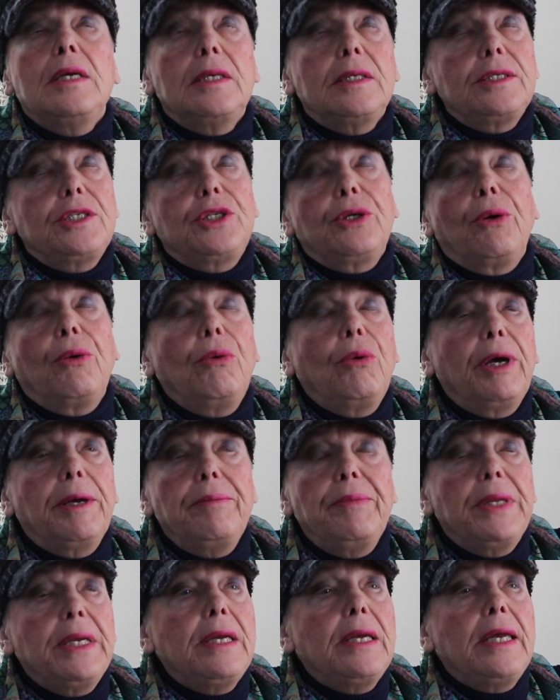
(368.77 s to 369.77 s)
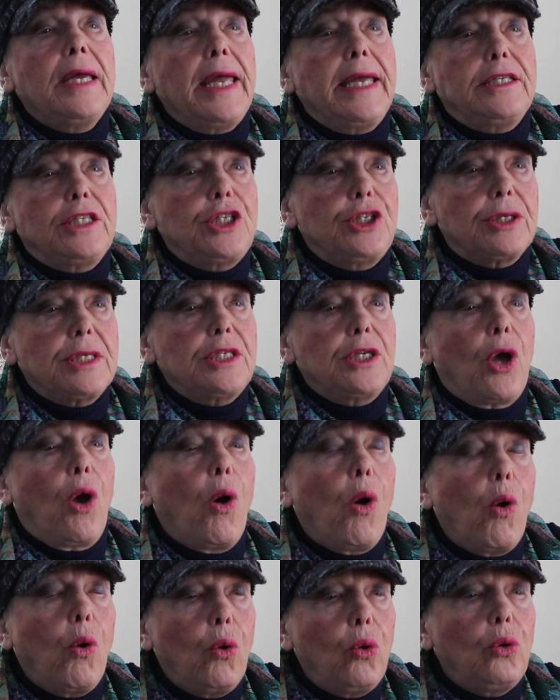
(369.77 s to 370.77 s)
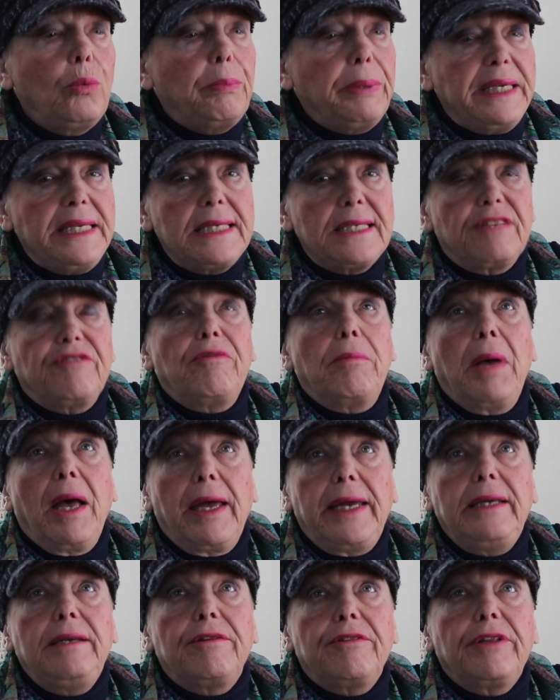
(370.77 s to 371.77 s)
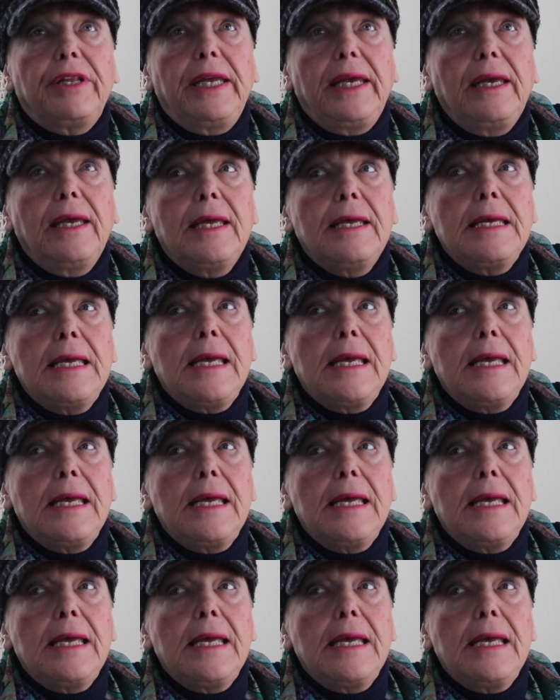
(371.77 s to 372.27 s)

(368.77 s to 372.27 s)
So it's just a whole peace of mind thing.